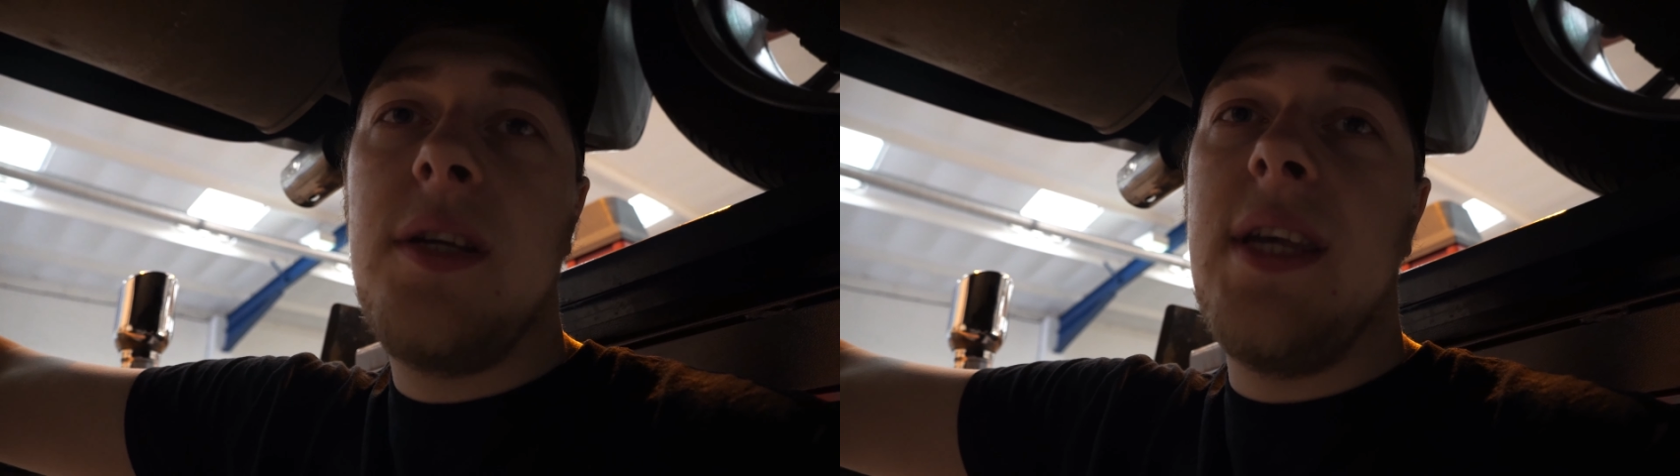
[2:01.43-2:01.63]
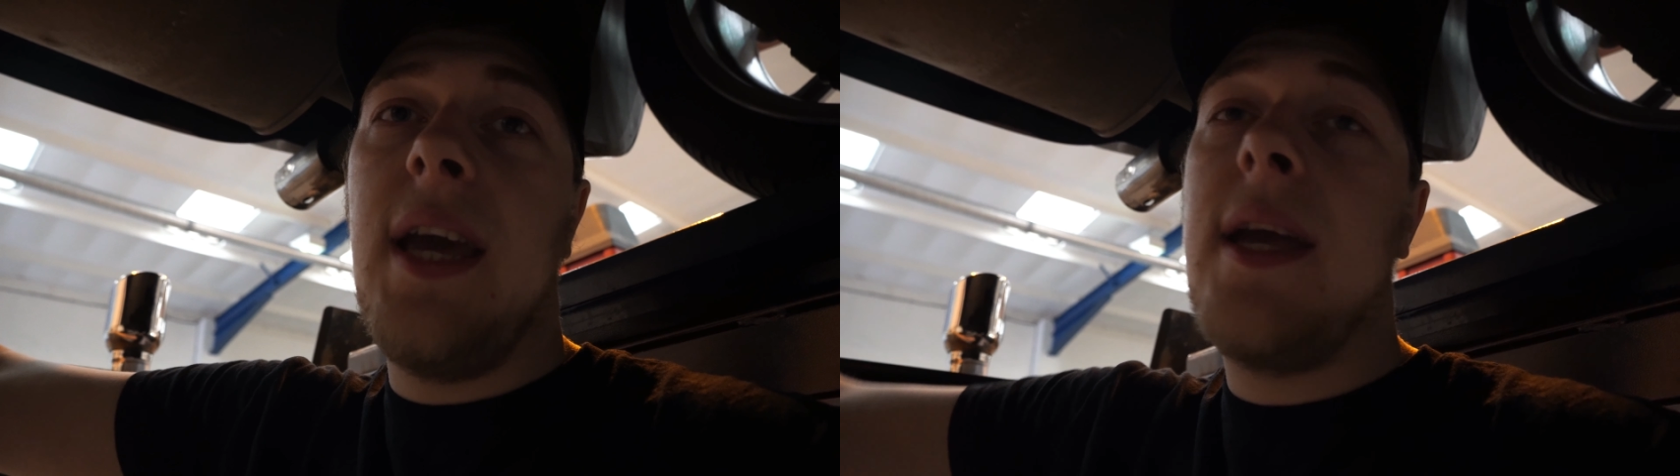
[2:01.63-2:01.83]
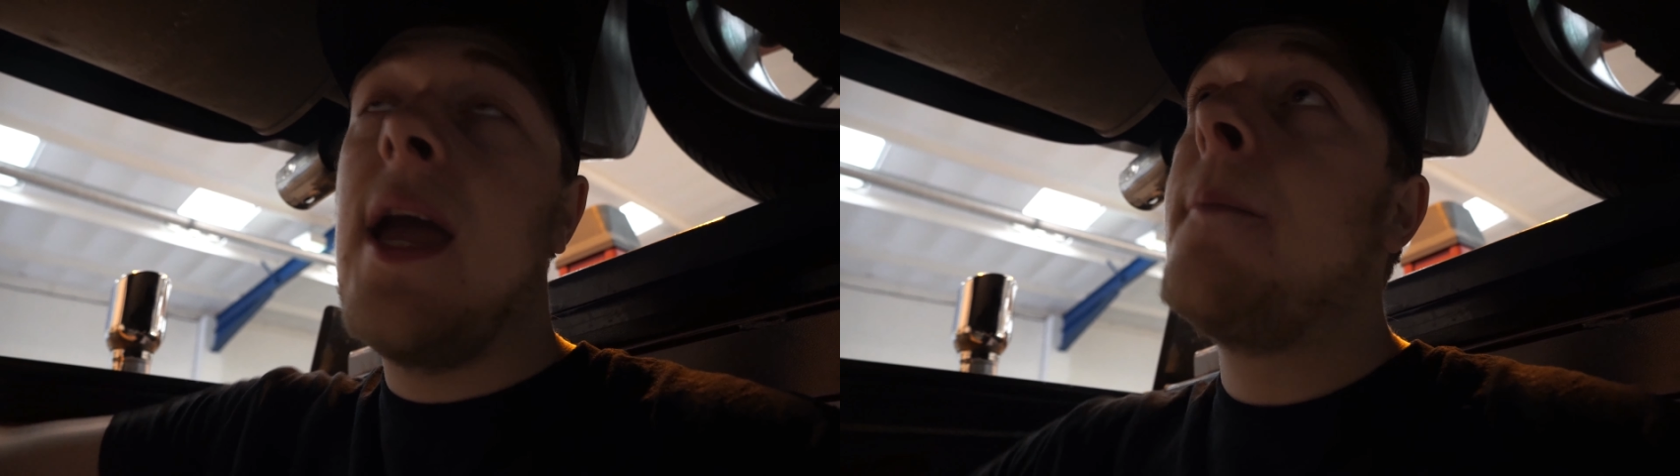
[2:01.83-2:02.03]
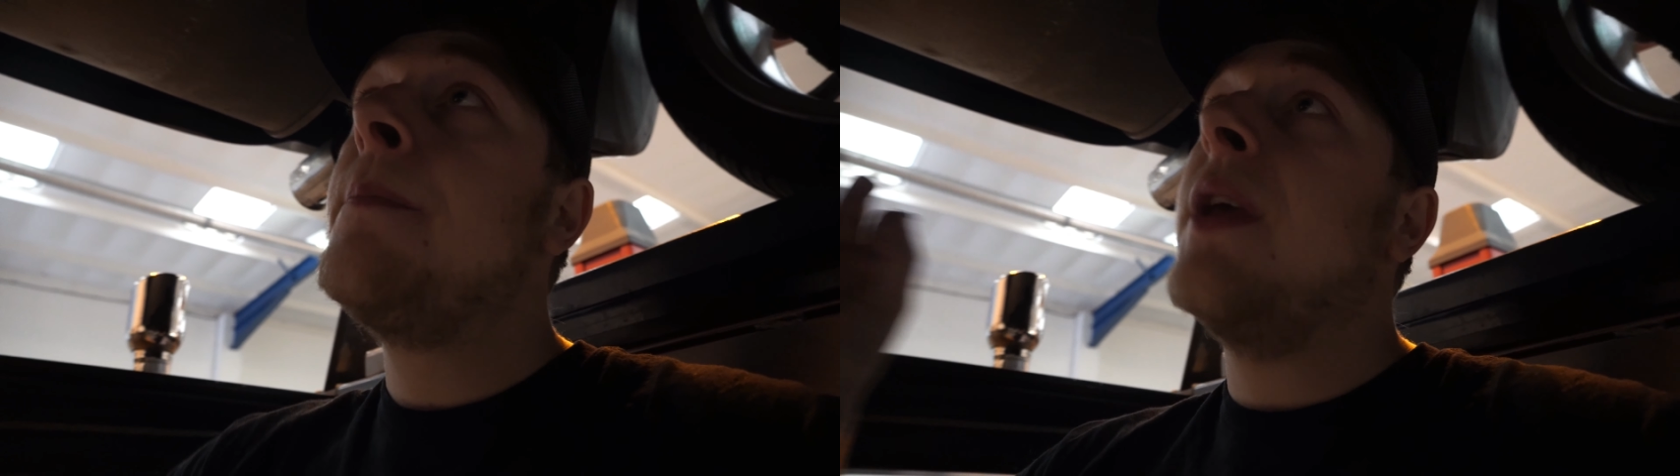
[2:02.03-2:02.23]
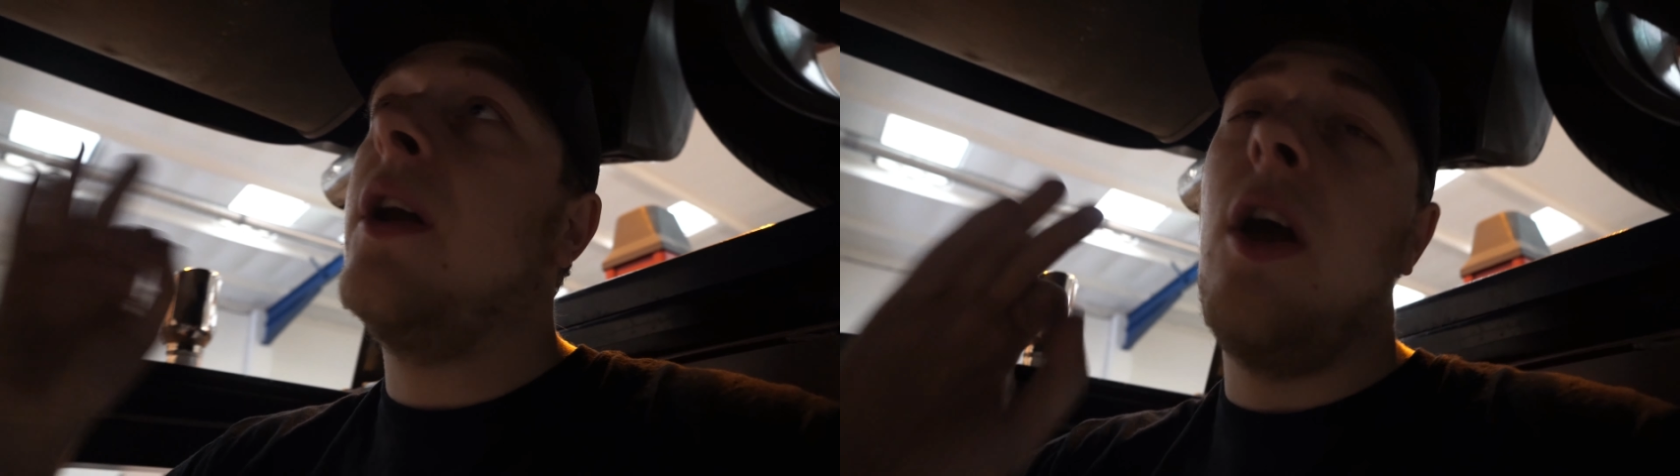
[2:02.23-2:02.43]
sick,
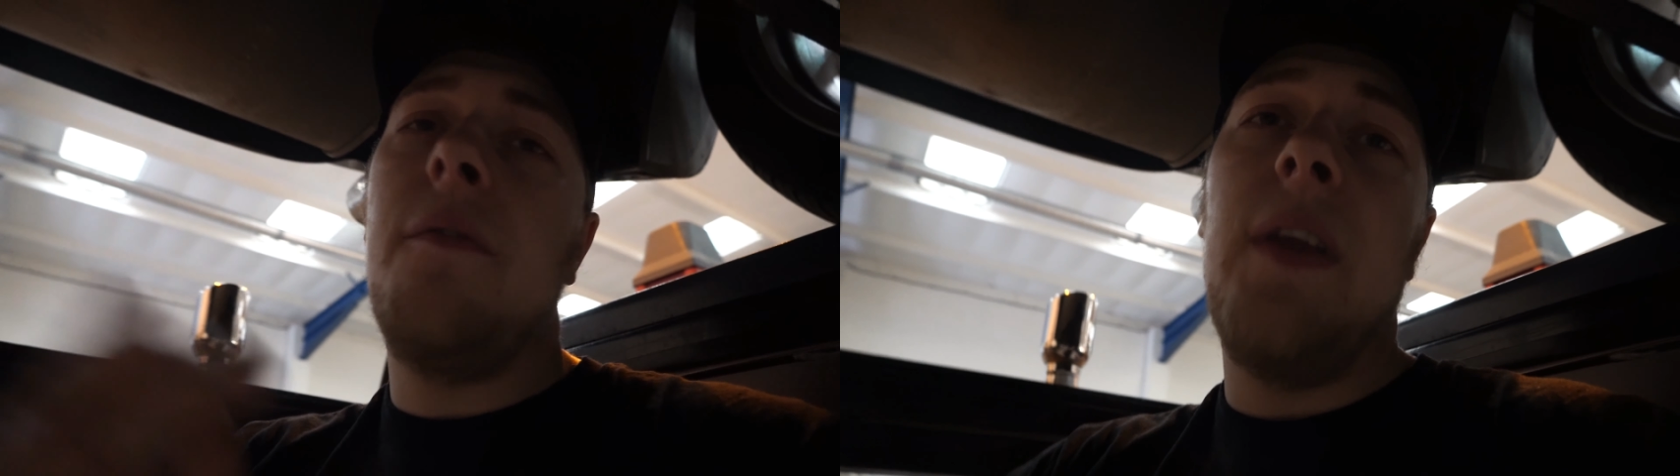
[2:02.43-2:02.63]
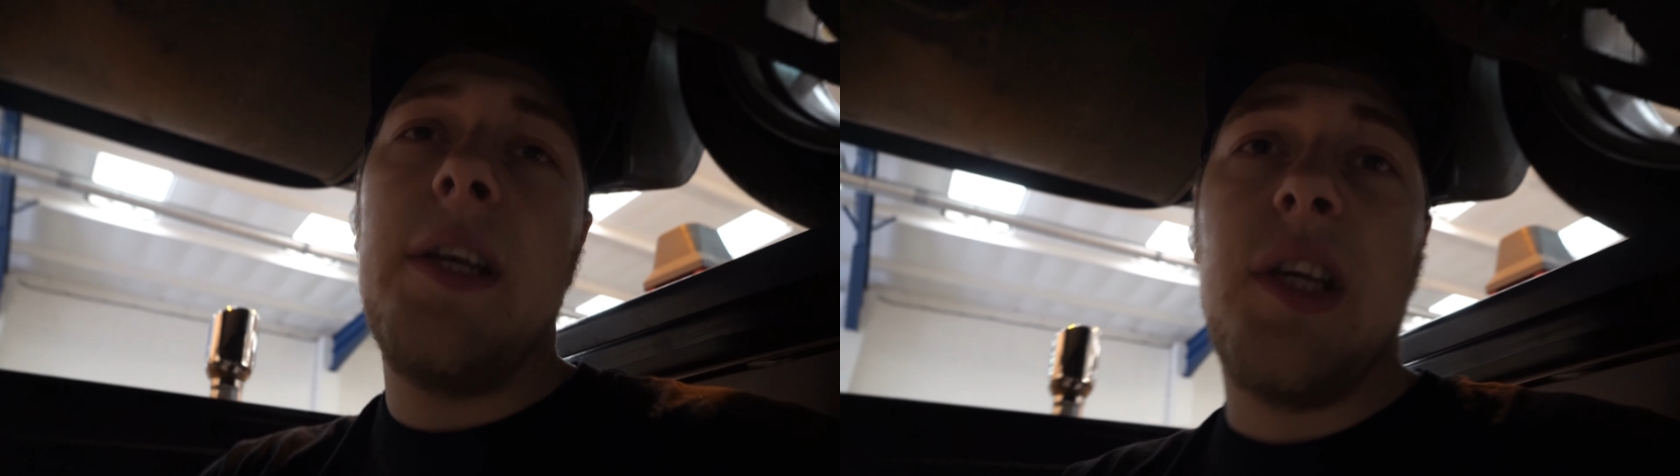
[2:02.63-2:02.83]
and hopefully it's